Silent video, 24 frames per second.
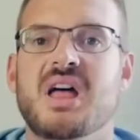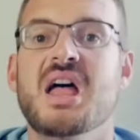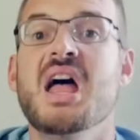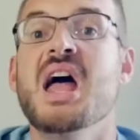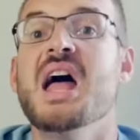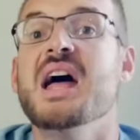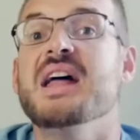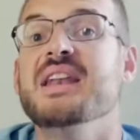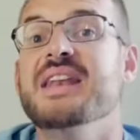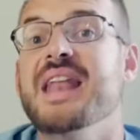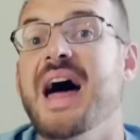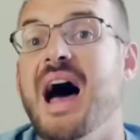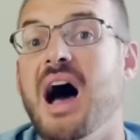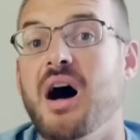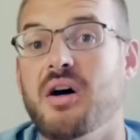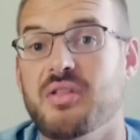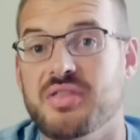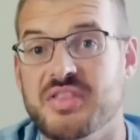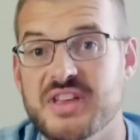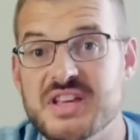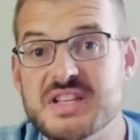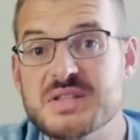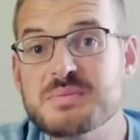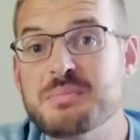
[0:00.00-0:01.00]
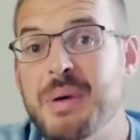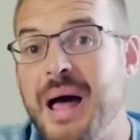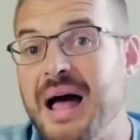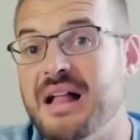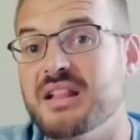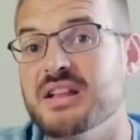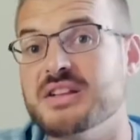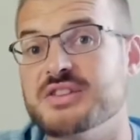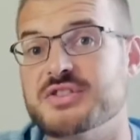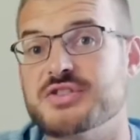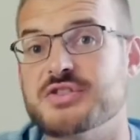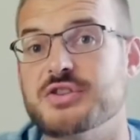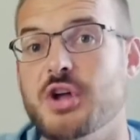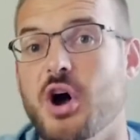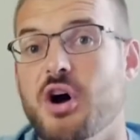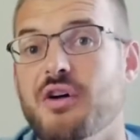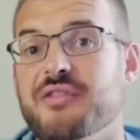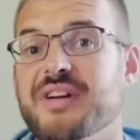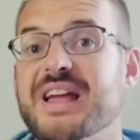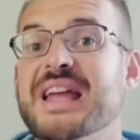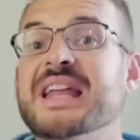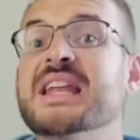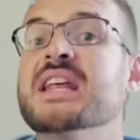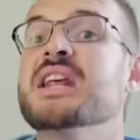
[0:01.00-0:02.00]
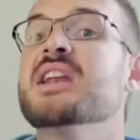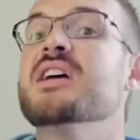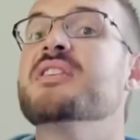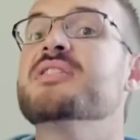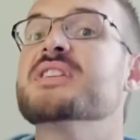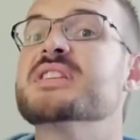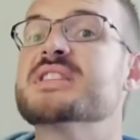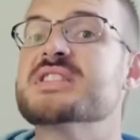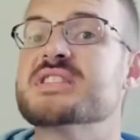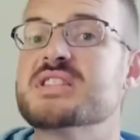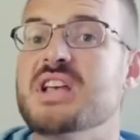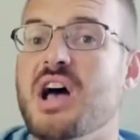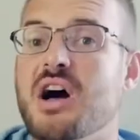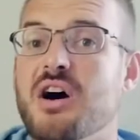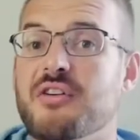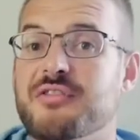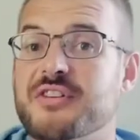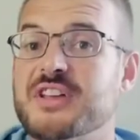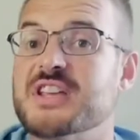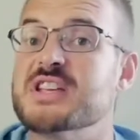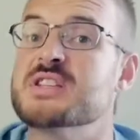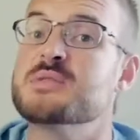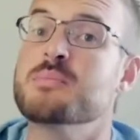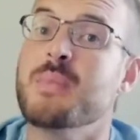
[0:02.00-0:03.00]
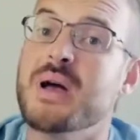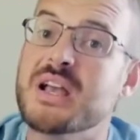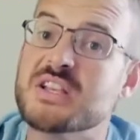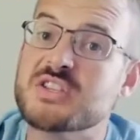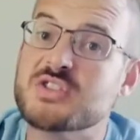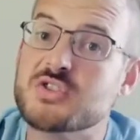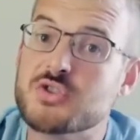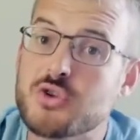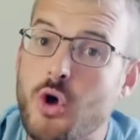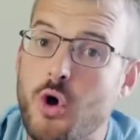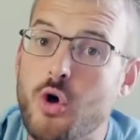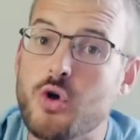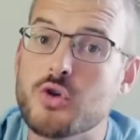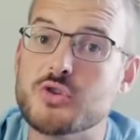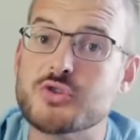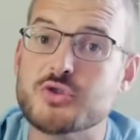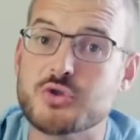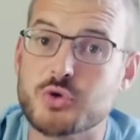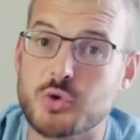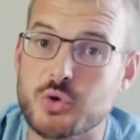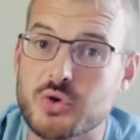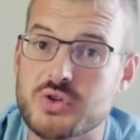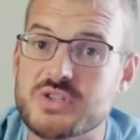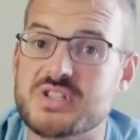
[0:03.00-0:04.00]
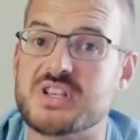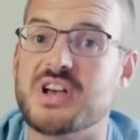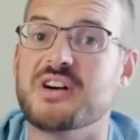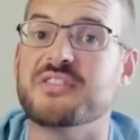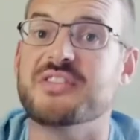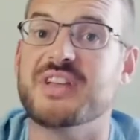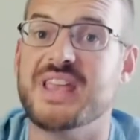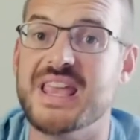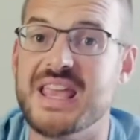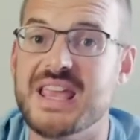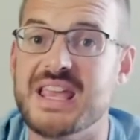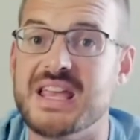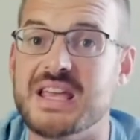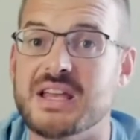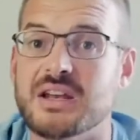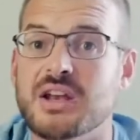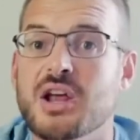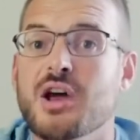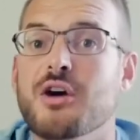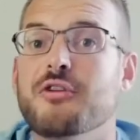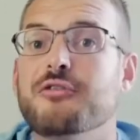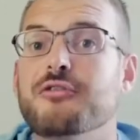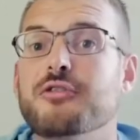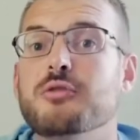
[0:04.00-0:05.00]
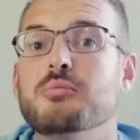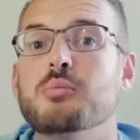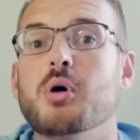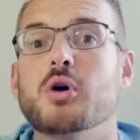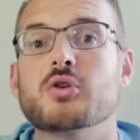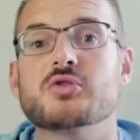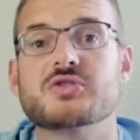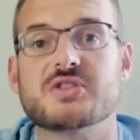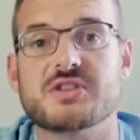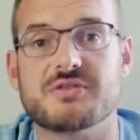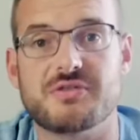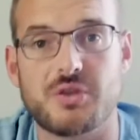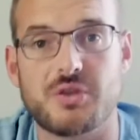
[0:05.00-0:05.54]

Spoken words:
Now, this pellet stove in and of itself is my sole source of heat for most of the